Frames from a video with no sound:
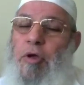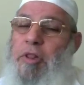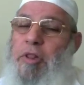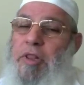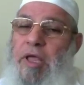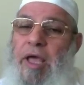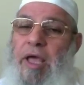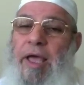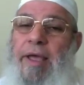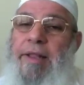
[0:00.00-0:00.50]
To
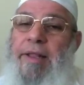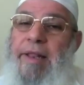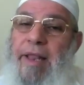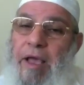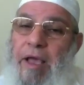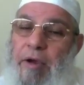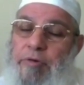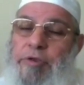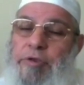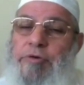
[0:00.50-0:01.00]
Allah
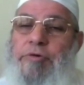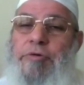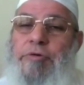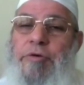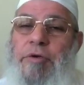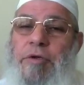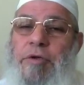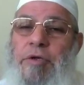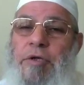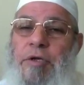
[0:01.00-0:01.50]
allow you
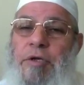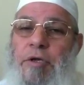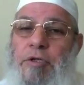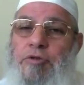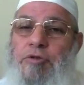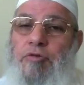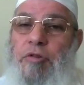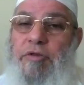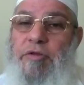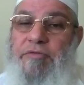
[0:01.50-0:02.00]

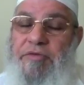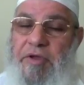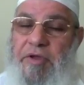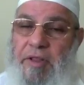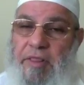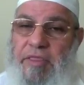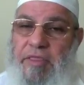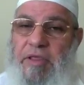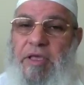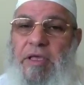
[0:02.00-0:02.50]
to live
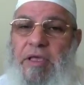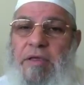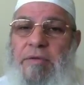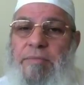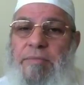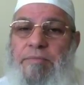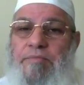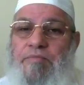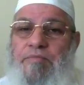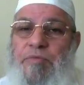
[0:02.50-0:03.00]
healthy
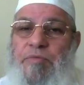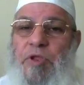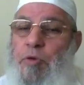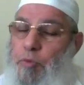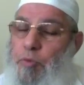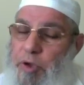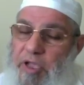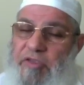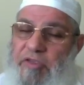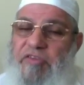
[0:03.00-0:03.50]

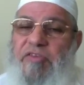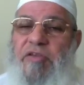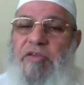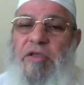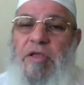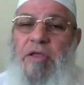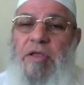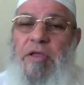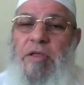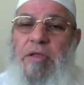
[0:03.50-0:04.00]
with
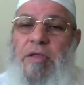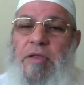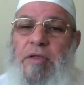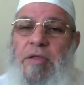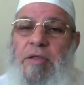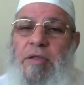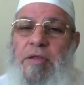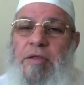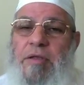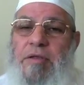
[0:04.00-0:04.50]

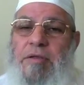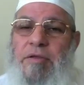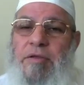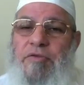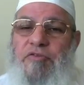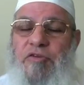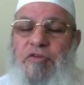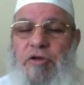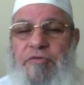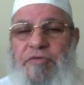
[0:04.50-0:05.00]

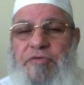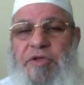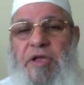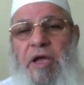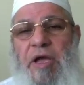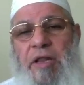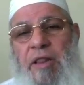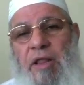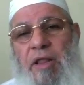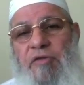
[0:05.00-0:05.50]

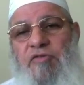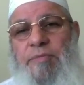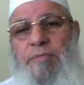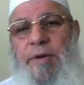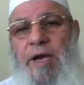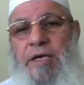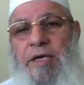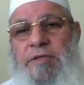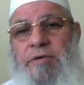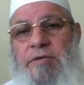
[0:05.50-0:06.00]
serving Allah
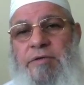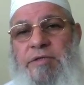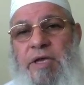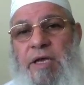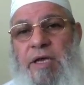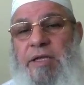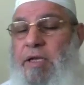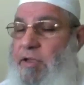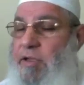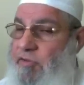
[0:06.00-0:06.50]
subhanahu wa
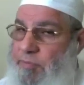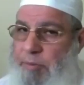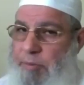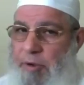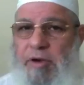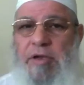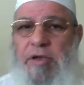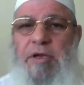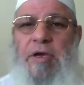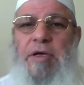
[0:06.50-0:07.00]
ta'ala is
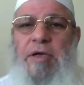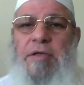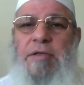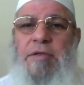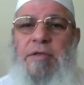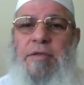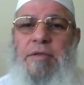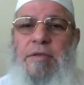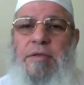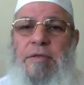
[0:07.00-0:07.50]

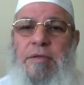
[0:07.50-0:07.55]
barakah.